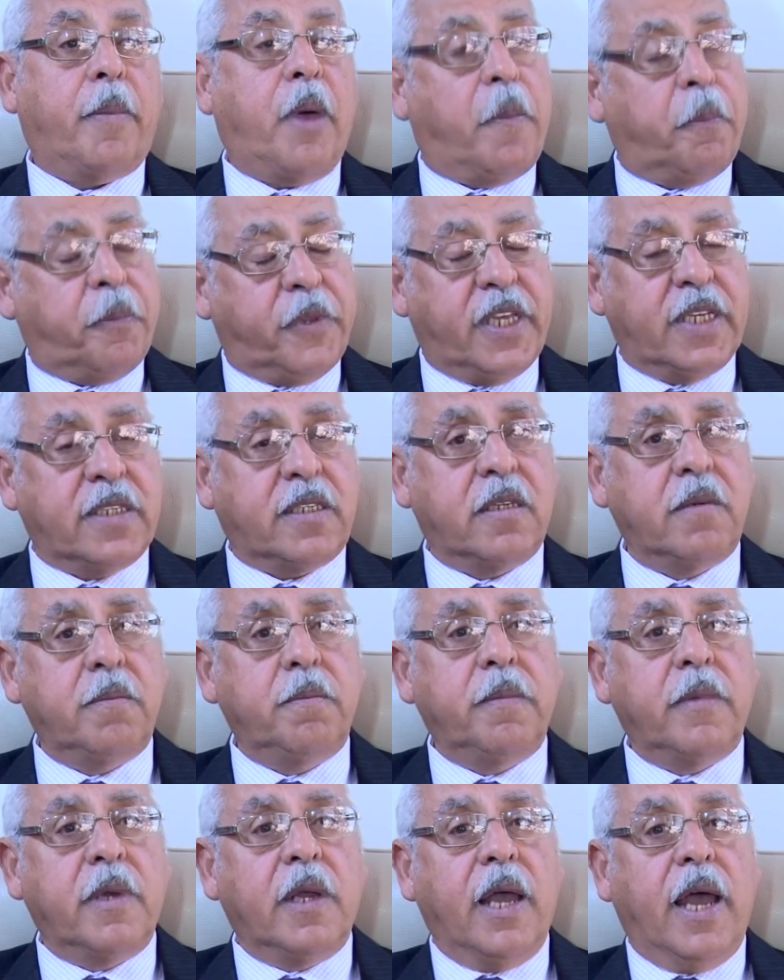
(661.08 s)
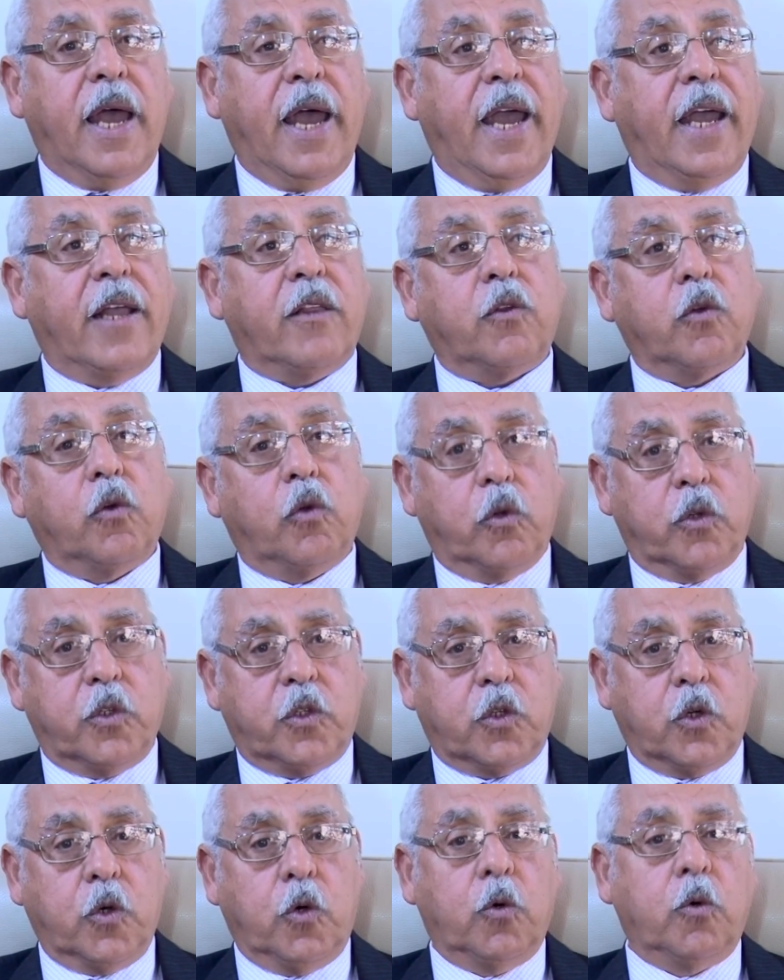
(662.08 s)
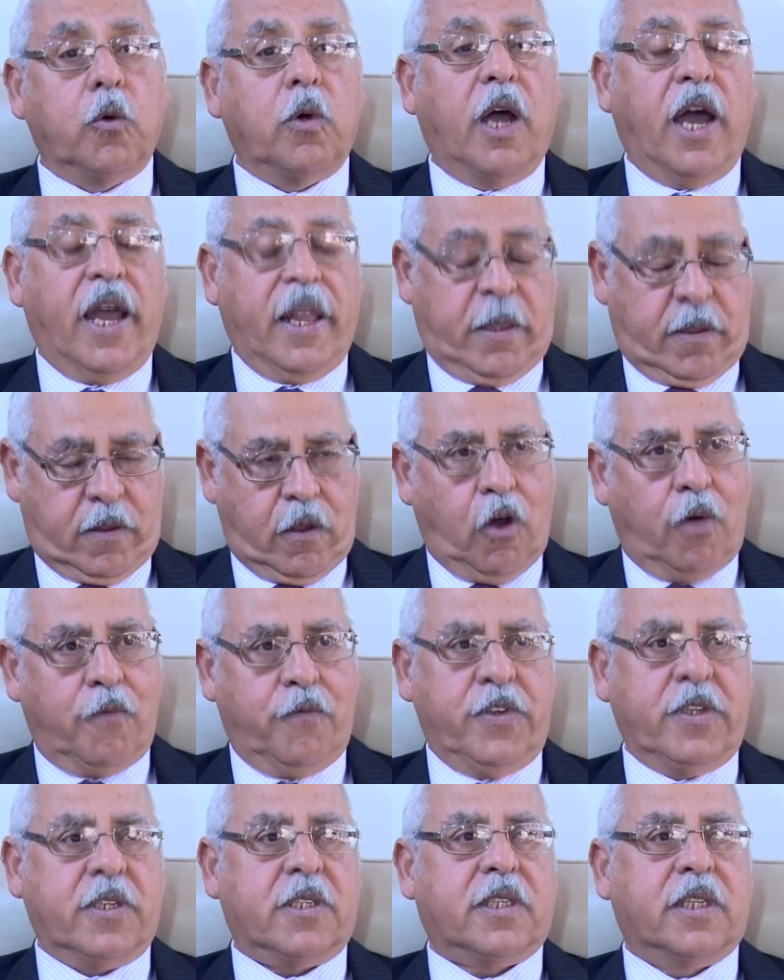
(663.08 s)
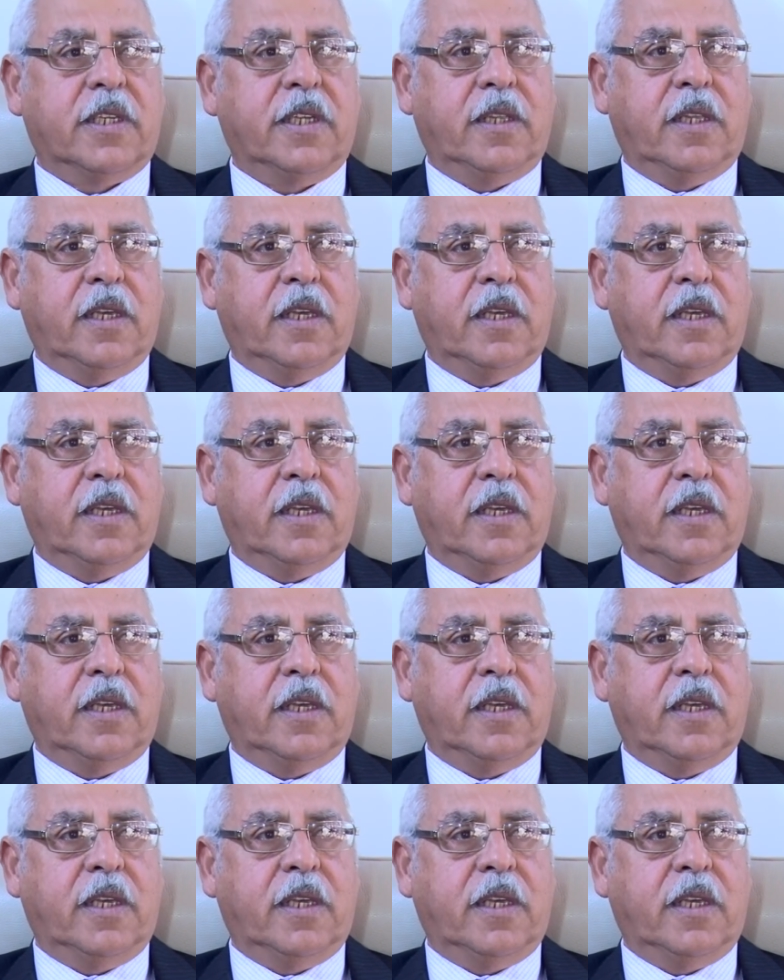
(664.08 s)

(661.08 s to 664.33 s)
baptism, and obviously